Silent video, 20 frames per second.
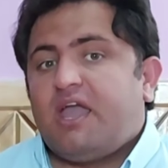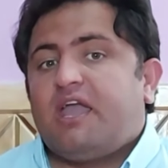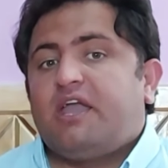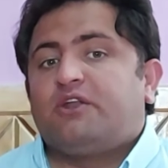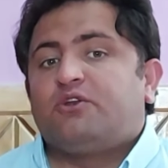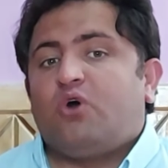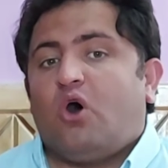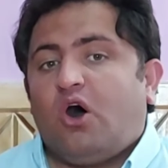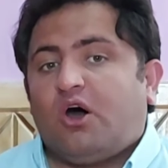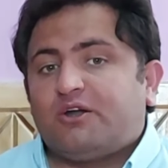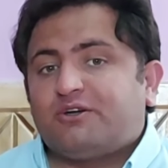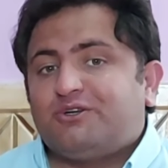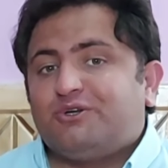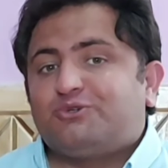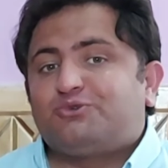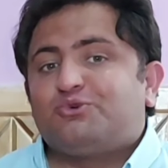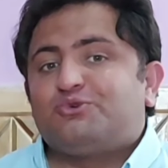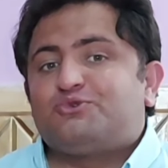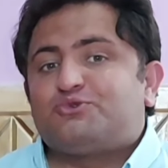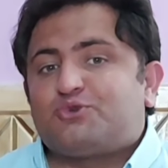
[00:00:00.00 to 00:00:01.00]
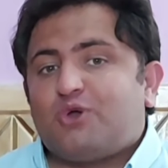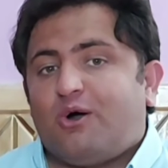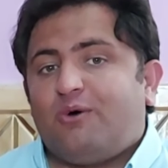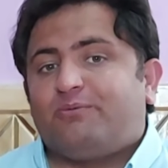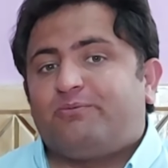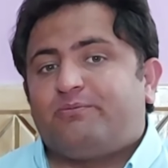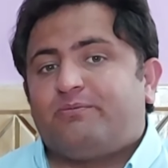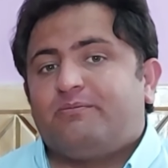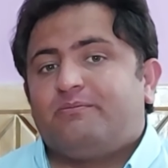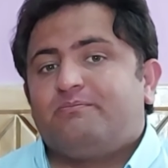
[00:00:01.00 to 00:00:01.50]
In order to
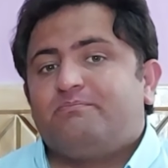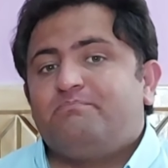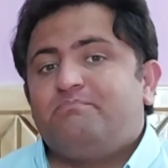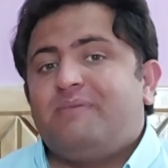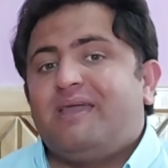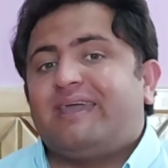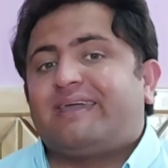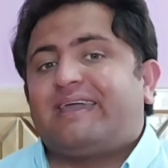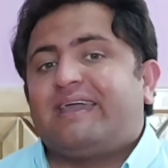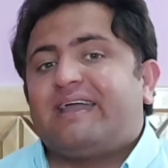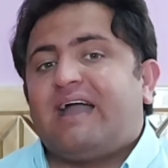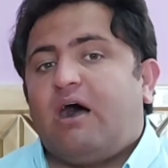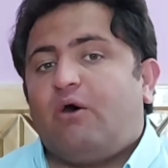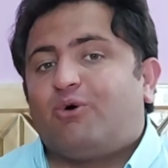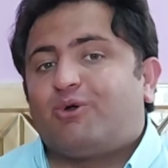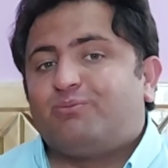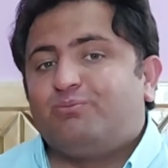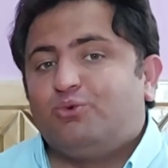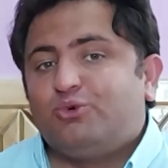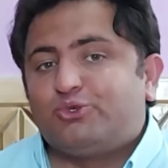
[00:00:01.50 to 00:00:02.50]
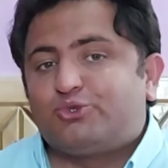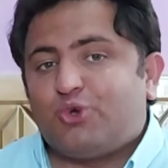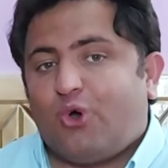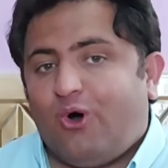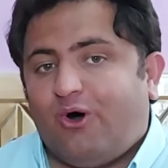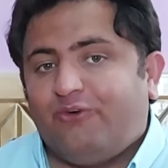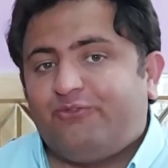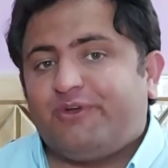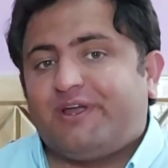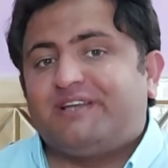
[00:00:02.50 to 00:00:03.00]
stop making our mood
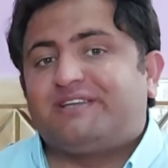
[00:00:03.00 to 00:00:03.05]
off,